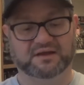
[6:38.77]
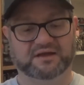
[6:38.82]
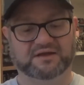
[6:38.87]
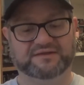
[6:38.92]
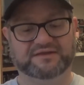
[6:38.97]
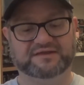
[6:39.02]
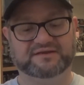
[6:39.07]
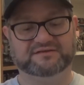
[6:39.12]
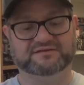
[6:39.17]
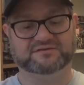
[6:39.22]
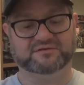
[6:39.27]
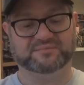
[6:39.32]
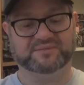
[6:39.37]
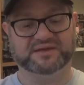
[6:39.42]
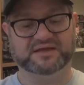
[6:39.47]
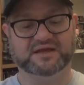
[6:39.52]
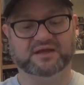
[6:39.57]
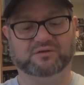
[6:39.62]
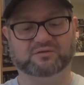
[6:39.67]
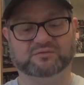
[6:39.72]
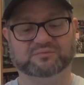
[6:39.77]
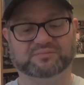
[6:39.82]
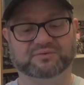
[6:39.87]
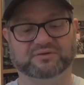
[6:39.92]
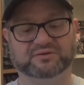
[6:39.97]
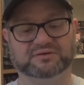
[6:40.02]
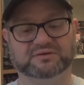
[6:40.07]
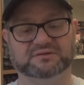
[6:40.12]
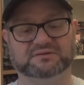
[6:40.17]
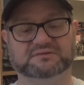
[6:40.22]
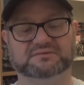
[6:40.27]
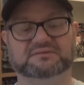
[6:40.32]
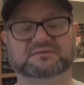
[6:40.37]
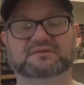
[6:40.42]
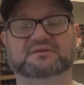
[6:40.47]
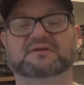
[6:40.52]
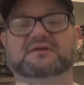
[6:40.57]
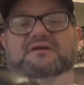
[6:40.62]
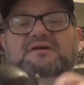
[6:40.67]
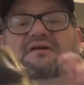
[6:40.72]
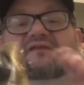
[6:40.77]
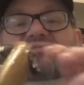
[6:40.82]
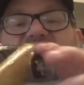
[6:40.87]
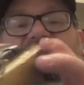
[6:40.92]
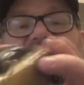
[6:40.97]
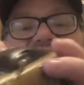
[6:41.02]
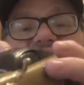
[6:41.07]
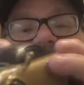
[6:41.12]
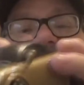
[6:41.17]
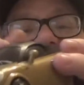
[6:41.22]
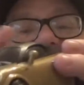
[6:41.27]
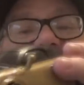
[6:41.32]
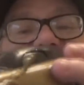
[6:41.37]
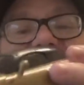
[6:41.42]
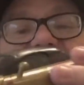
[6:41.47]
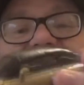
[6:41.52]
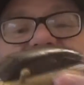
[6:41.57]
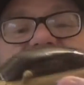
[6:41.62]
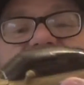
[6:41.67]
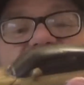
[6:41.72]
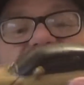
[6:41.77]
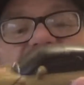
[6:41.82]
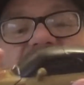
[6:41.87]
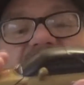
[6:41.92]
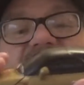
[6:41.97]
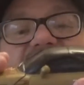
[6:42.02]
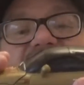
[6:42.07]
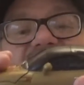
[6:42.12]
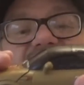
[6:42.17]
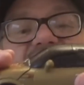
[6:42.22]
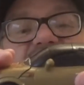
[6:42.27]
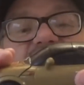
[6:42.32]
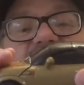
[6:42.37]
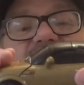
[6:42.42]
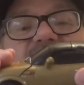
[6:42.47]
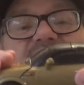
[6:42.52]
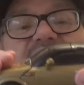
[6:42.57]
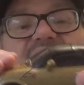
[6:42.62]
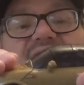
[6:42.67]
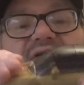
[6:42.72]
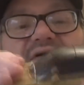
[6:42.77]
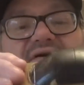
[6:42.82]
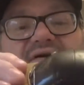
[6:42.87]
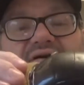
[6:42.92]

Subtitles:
I think this could be Goldbug. In fact, I'm pretty sure it is Goldbug.